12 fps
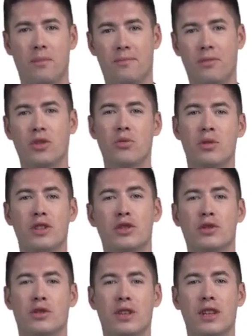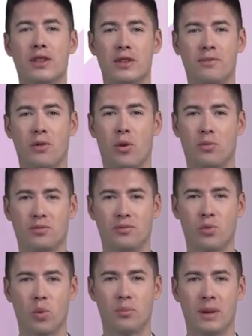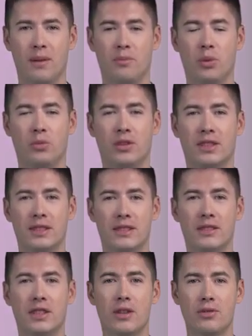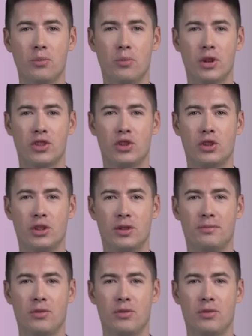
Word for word: refrigeration cycle involves four main processes: compression,